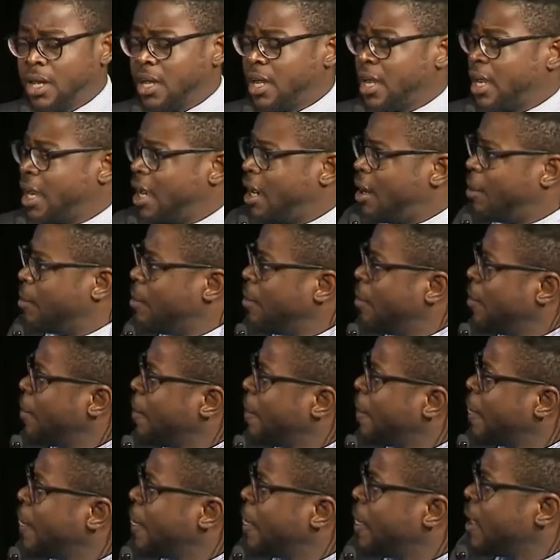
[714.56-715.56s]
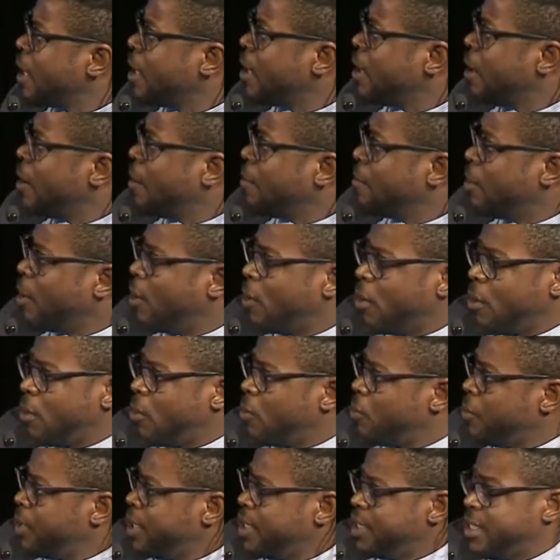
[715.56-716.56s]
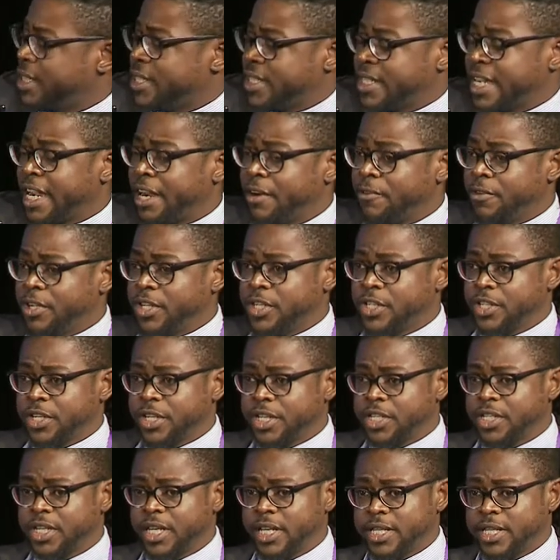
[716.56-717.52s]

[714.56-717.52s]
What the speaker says: But with the design research,